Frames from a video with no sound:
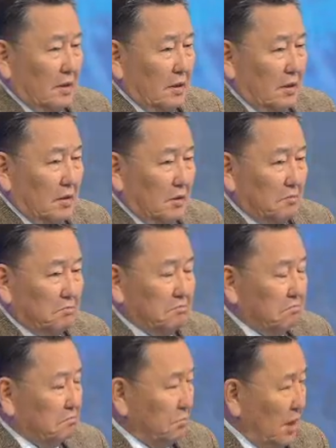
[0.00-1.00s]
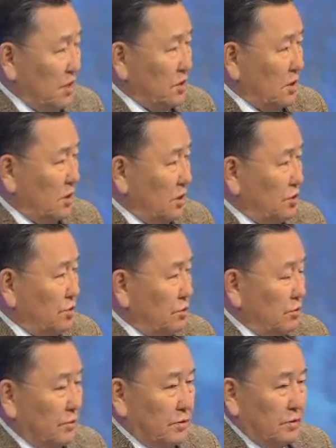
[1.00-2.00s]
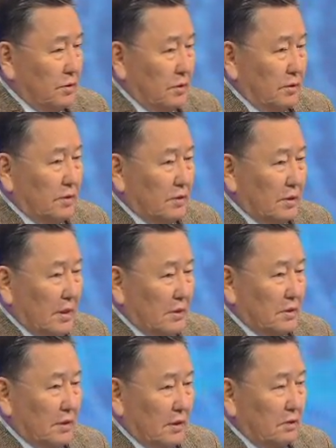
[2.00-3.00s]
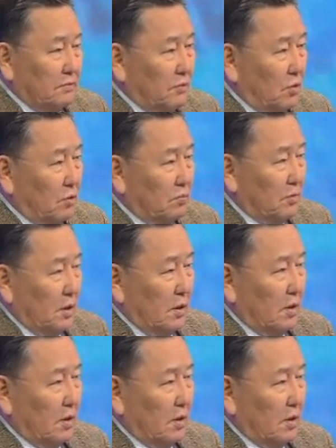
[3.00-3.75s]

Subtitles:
the major issues discussed at the forum